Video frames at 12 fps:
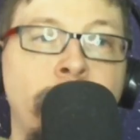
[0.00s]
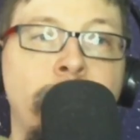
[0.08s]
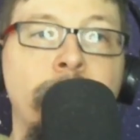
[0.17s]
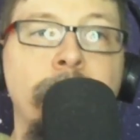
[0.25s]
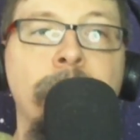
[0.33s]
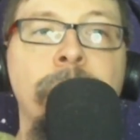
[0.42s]

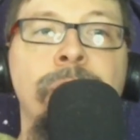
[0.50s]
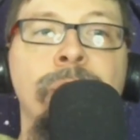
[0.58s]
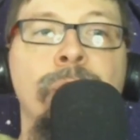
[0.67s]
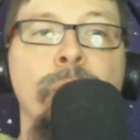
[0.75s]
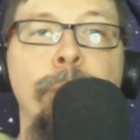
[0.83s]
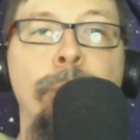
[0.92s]
According to a
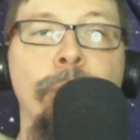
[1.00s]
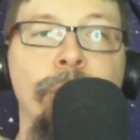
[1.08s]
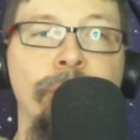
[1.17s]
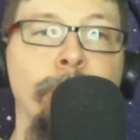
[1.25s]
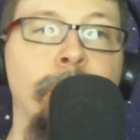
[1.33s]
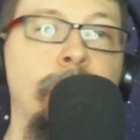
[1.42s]
new report
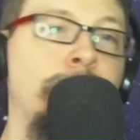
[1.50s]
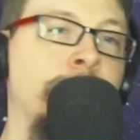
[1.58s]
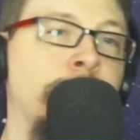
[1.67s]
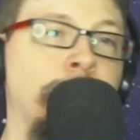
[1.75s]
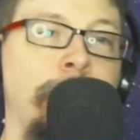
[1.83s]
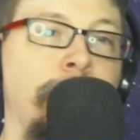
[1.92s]
from
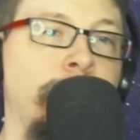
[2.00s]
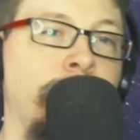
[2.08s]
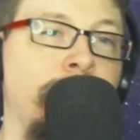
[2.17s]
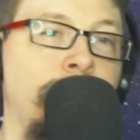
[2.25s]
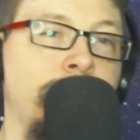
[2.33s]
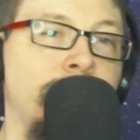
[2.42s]
Illuminati,
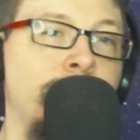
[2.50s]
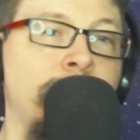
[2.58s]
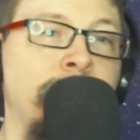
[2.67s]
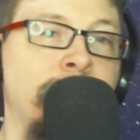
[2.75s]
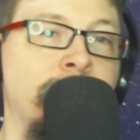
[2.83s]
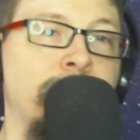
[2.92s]

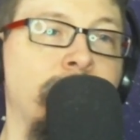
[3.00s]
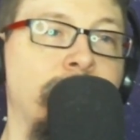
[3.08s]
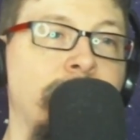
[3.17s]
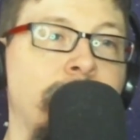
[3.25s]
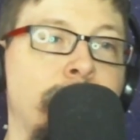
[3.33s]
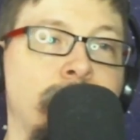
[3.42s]
Sony is
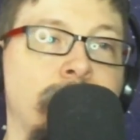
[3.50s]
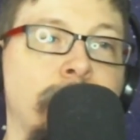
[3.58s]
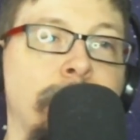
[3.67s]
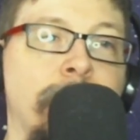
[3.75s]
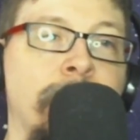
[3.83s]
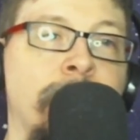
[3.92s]
interested in Michelle
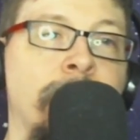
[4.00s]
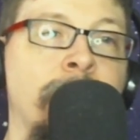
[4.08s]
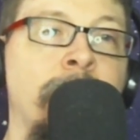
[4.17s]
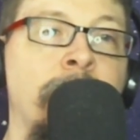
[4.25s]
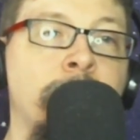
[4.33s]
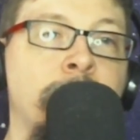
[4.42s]
MacLaren
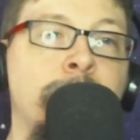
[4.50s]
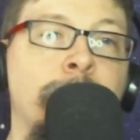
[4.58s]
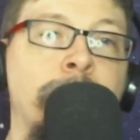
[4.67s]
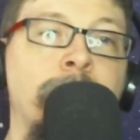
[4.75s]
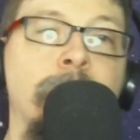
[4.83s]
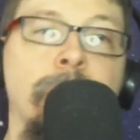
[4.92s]
to
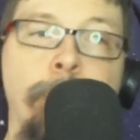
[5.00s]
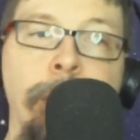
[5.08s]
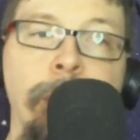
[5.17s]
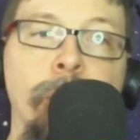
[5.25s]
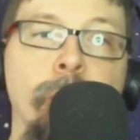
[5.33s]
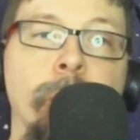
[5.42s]
direct a
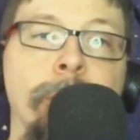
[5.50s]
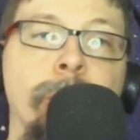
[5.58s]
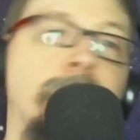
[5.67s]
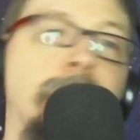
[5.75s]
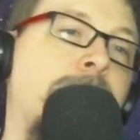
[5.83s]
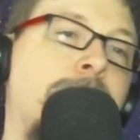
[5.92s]
Spider-Woman
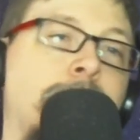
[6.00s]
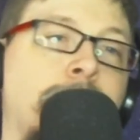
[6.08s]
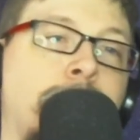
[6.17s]
movie.